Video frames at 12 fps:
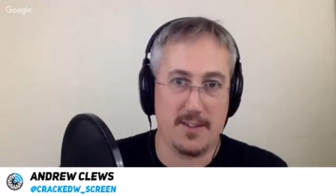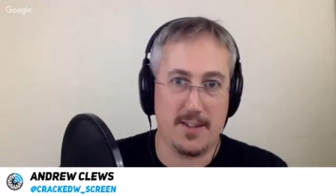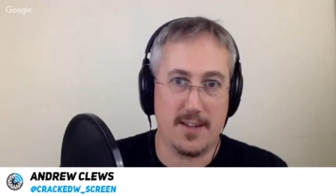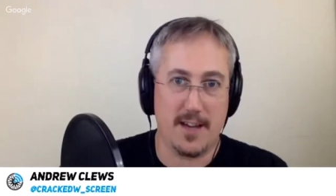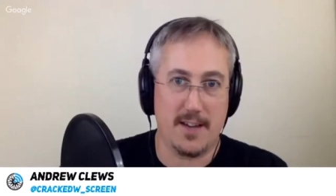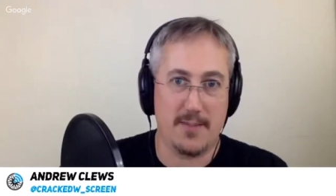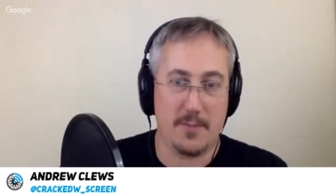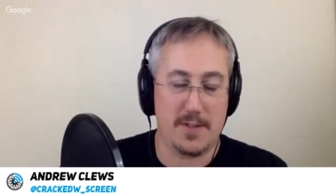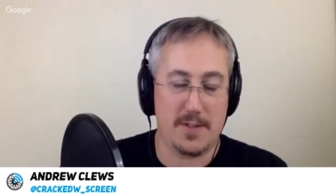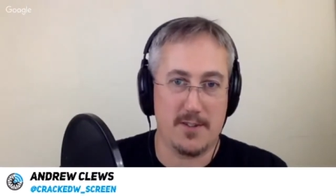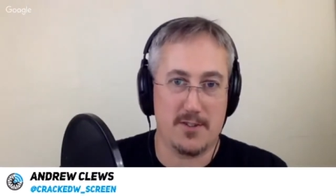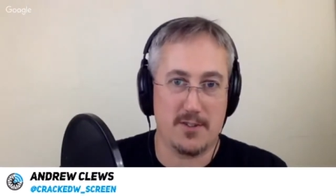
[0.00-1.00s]
they have
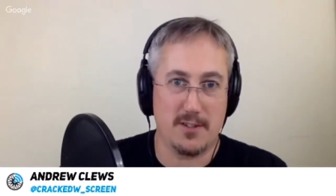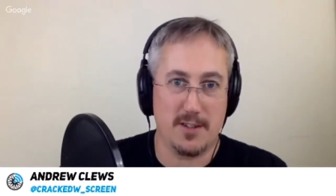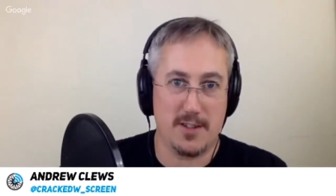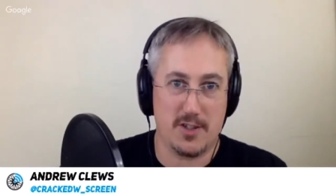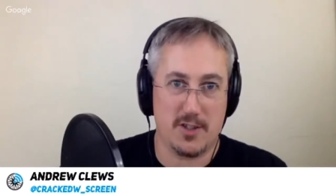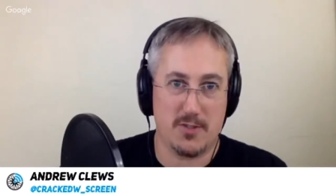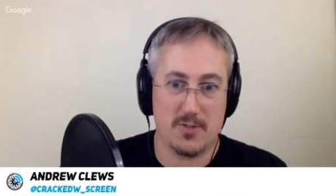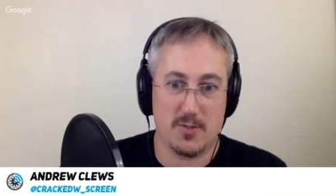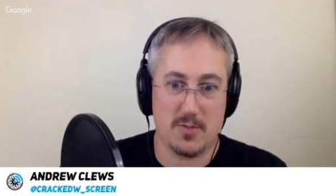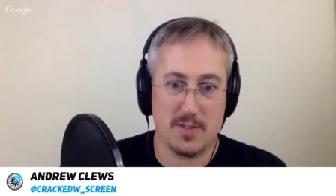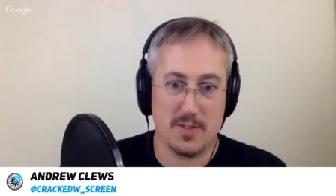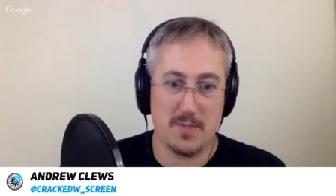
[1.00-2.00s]
potential
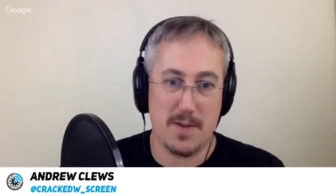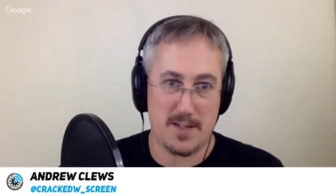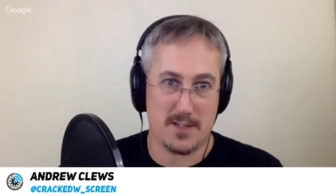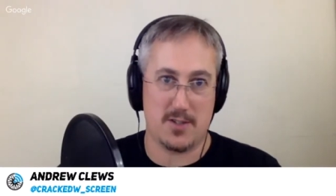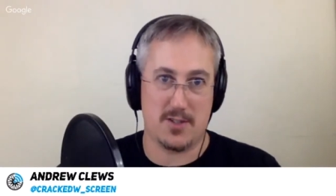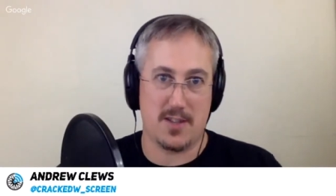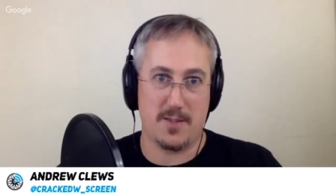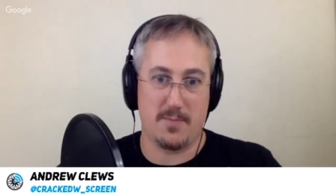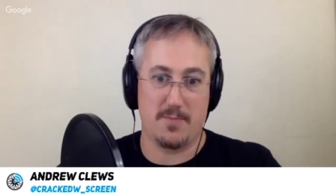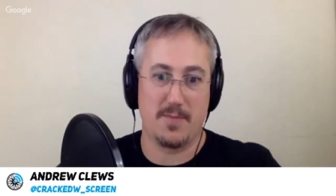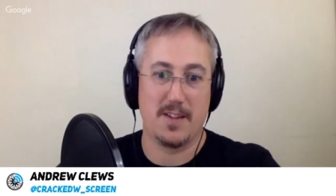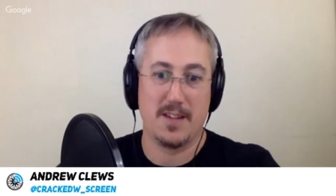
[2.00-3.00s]
issues with the message they
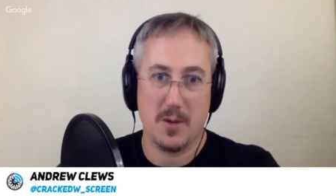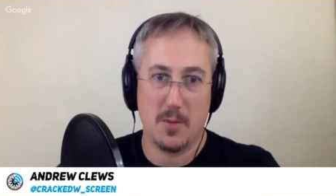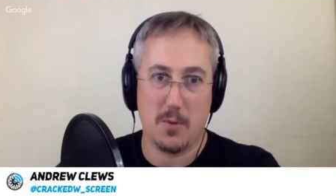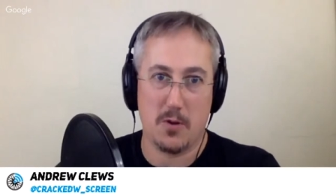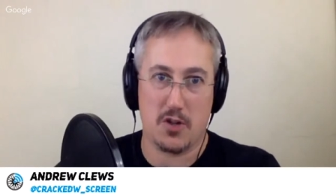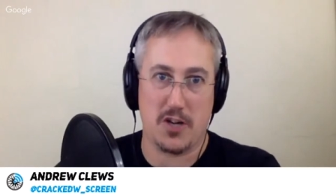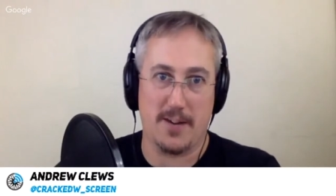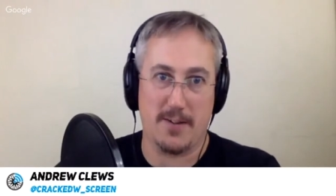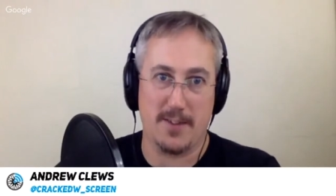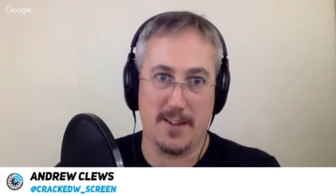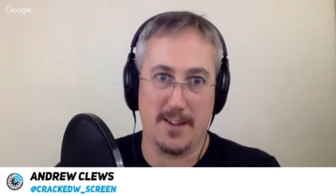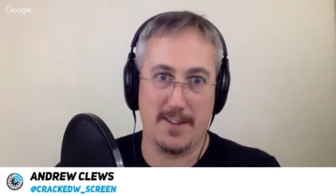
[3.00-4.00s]
push out
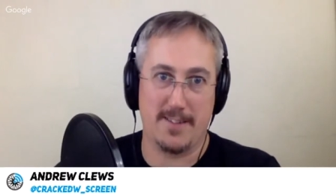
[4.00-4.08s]
there.